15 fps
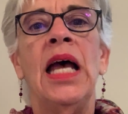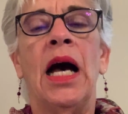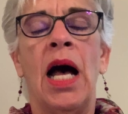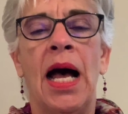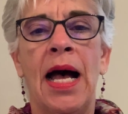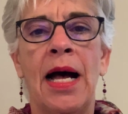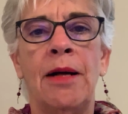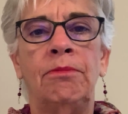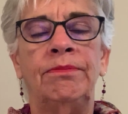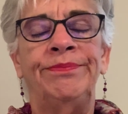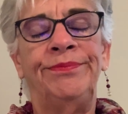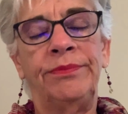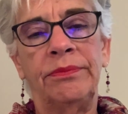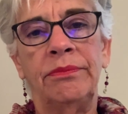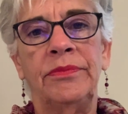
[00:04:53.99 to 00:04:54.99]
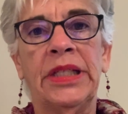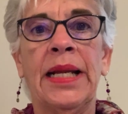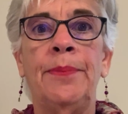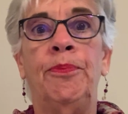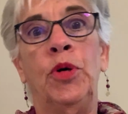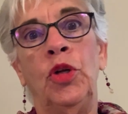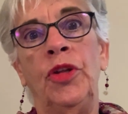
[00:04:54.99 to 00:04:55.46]
Um, but
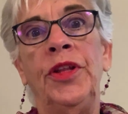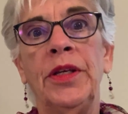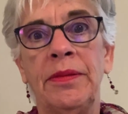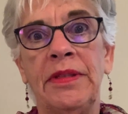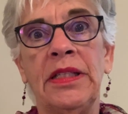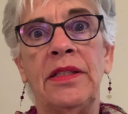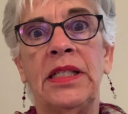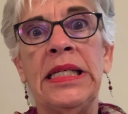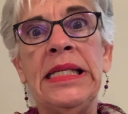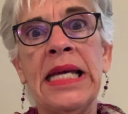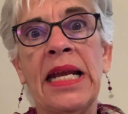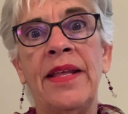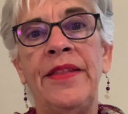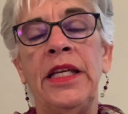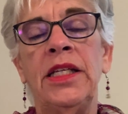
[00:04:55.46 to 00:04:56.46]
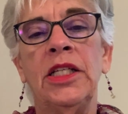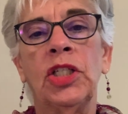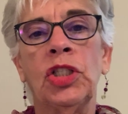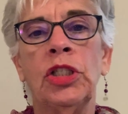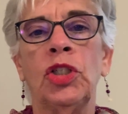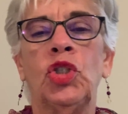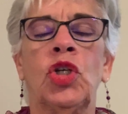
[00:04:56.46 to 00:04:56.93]
I pulled the key out of the
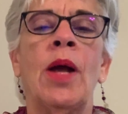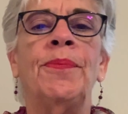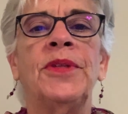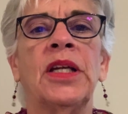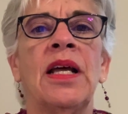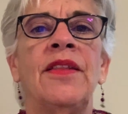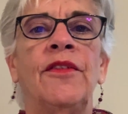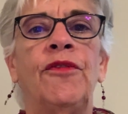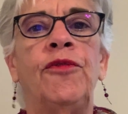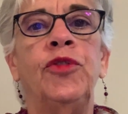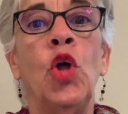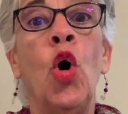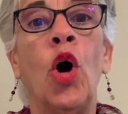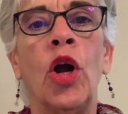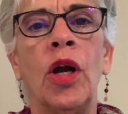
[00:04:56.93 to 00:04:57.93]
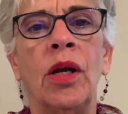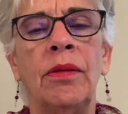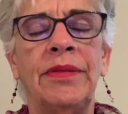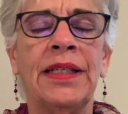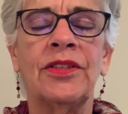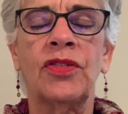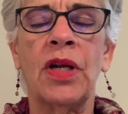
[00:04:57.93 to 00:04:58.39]
ignition, dropped it on the floor.
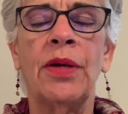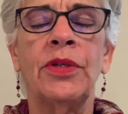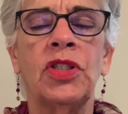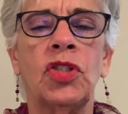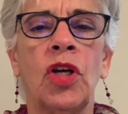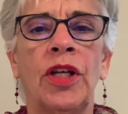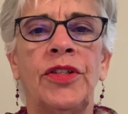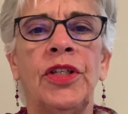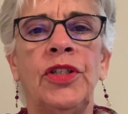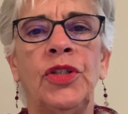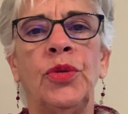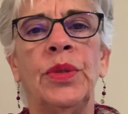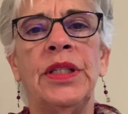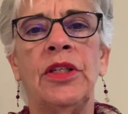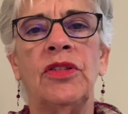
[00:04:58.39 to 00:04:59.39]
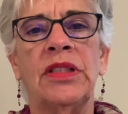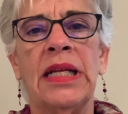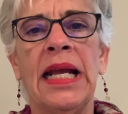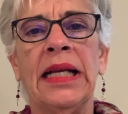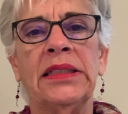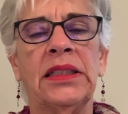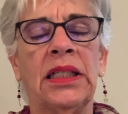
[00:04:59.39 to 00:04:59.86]
That's what I was taught to do when there's an
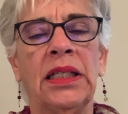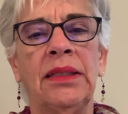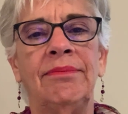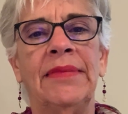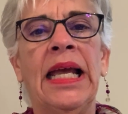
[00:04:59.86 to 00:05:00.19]
accident.